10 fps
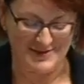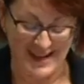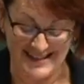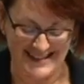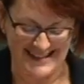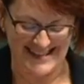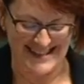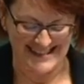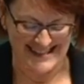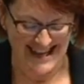as it is
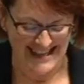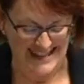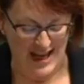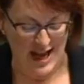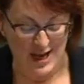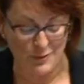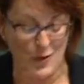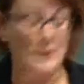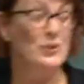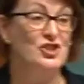these days, and
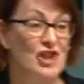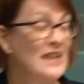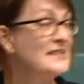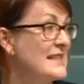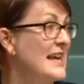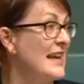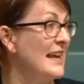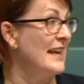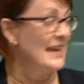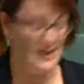we were just
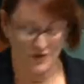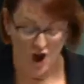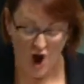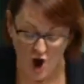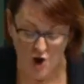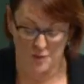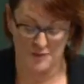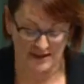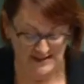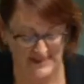there in the
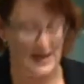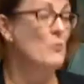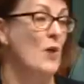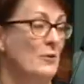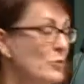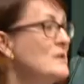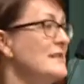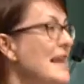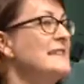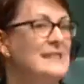hope that someone would
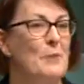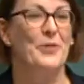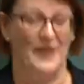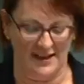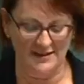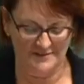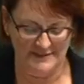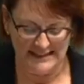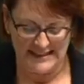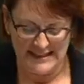say something,
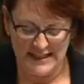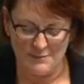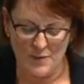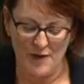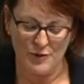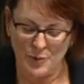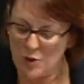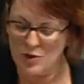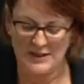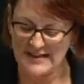my
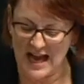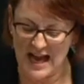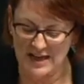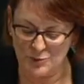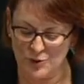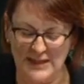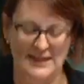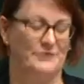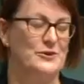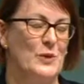reporter's heart would
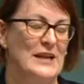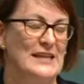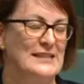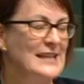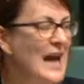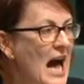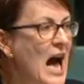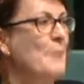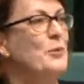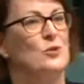lift when his
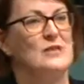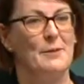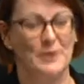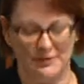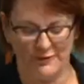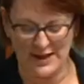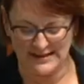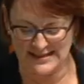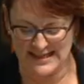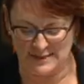car pulled up at the front
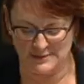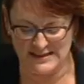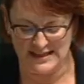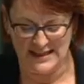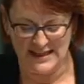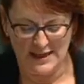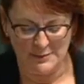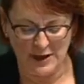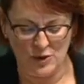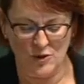steps,
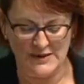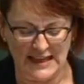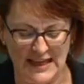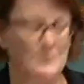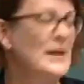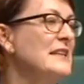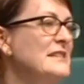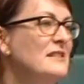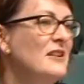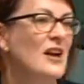because it
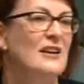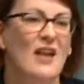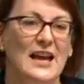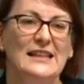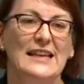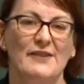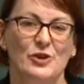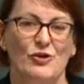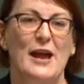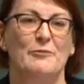meant I'd likely have a
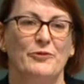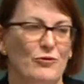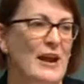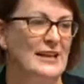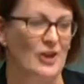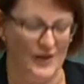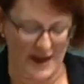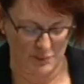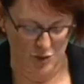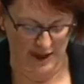grab for radio
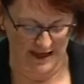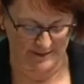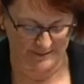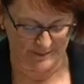that morning.